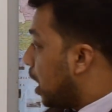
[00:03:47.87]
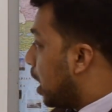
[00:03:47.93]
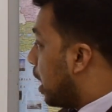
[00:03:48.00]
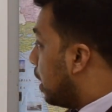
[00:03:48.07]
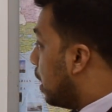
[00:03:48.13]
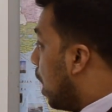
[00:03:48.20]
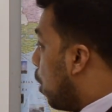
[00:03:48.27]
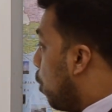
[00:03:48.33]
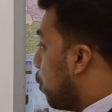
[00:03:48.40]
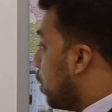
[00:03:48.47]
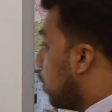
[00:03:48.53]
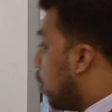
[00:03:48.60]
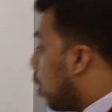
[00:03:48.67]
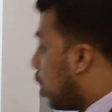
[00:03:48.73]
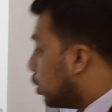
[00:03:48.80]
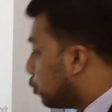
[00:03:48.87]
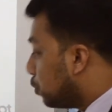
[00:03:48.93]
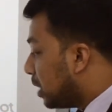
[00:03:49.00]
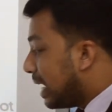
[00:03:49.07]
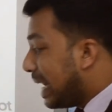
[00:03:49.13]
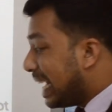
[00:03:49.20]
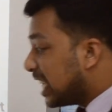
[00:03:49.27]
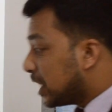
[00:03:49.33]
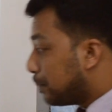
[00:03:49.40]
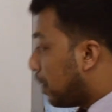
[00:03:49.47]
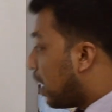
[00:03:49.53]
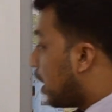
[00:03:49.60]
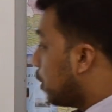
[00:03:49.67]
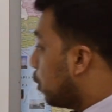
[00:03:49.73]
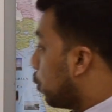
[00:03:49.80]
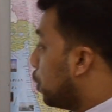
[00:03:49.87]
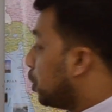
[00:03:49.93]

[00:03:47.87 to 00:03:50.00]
Now we go on to the next part,